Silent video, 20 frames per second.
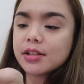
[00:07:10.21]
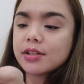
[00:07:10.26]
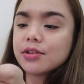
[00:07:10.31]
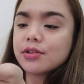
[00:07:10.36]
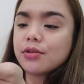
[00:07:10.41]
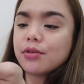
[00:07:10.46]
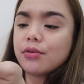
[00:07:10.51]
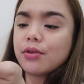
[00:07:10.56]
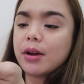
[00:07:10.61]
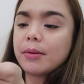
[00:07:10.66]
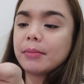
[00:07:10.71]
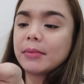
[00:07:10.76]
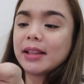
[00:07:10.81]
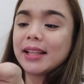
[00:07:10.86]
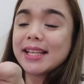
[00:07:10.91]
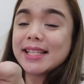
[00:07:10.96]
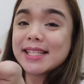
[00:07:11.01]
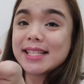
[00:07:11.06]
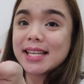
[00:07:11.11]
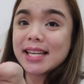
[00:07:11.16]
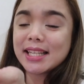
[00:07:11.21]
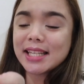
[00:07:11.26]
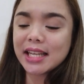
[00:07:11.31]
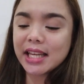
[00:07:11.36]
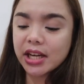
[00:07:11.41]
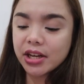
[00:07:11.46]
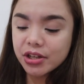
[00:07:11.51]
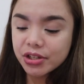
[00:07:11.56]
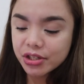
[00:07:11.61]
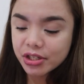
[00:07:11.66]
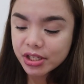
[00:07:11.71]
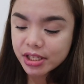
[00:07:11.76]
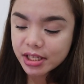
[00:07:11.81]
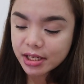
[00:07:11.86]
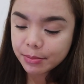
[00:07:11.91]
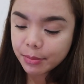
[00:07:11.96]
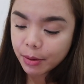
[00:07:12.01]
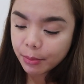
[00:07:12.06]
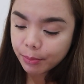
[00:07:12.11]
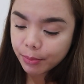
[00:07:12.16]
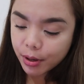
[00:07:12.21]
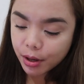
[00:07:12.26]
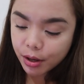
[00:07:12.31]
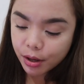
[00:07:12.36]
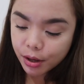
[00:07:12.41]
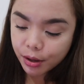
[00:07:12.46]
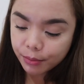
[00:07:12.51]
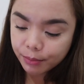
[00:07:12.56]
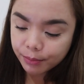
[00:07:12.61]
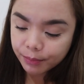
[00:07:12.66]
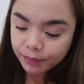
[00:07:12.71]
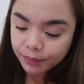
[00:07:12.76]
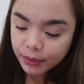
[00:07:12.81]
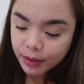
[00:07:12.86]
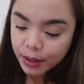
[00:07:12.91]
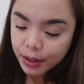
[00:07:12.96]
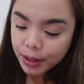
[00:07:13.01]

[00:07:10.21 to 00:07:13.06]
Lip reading: So I'm cleansing it here just in my palm,